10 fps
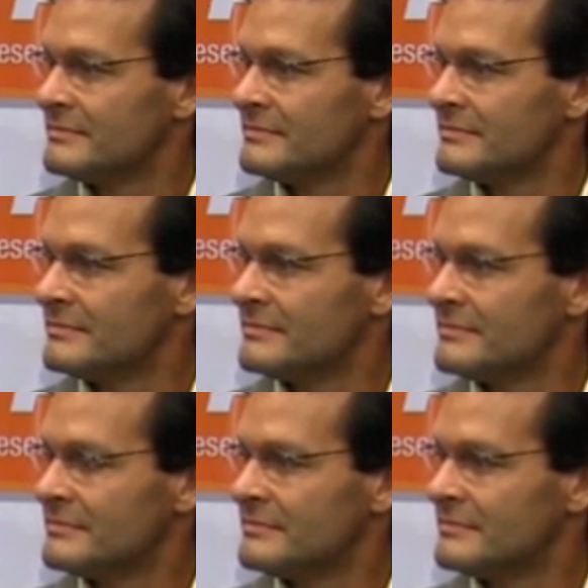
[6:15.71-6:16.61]

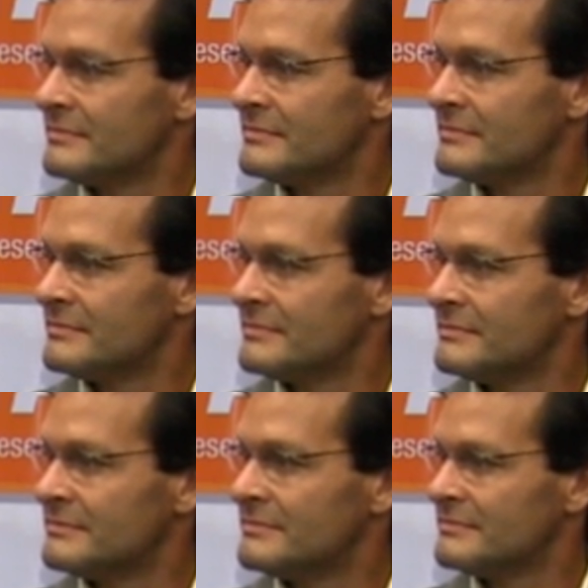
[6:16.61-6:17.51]

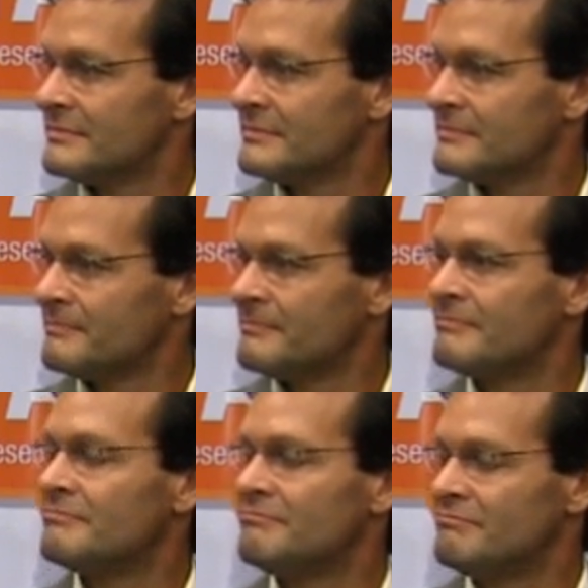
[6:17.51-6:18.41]

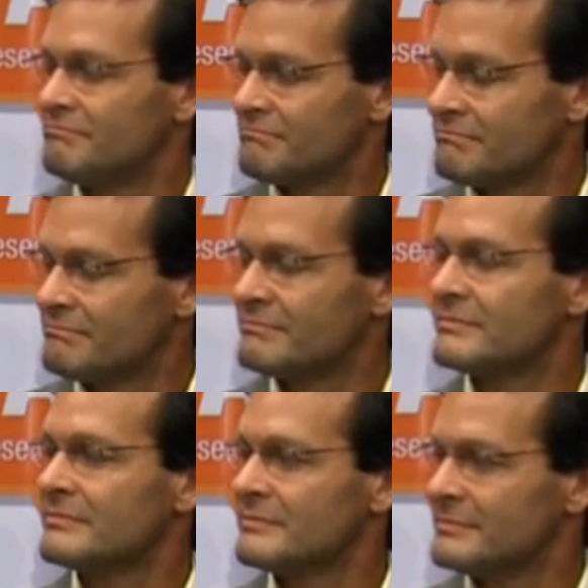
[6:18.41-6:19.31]
(not speaking)